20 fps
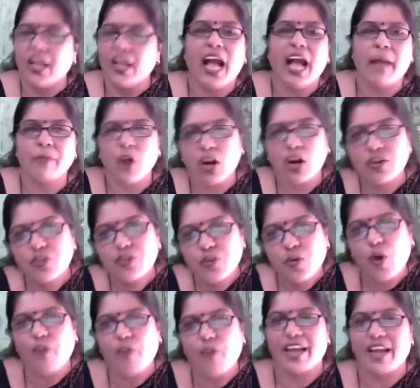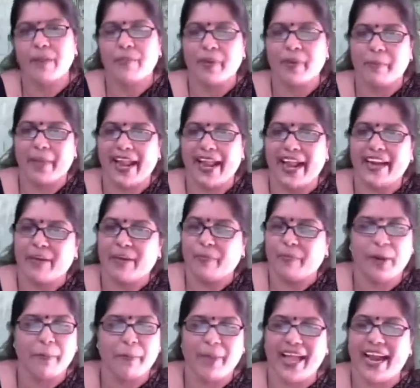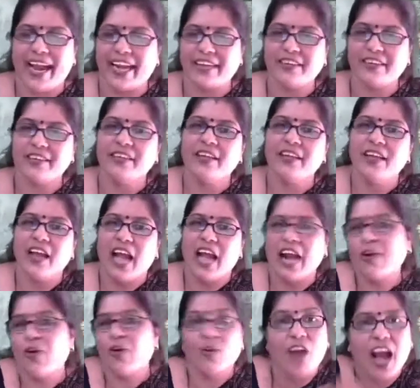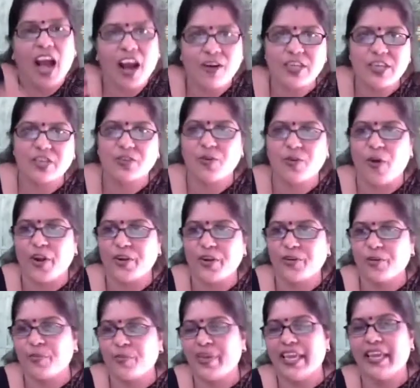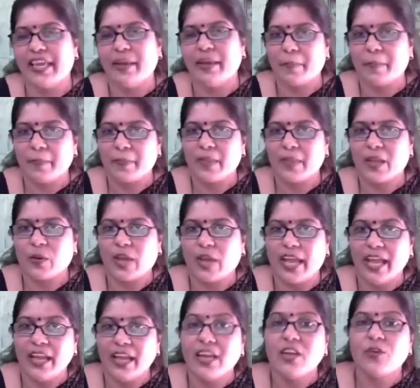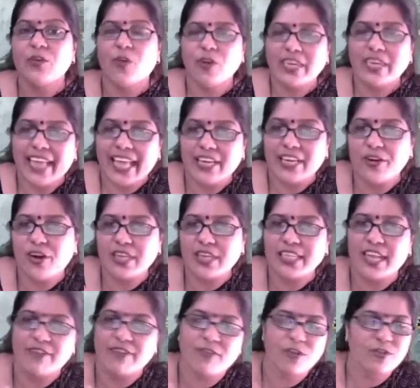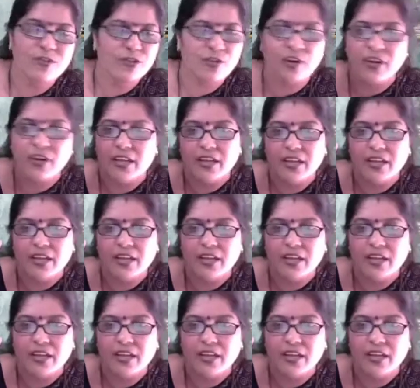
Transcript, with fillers: i'm not so well prepared prepared i don't know how it's going to be okay don't tell yourself also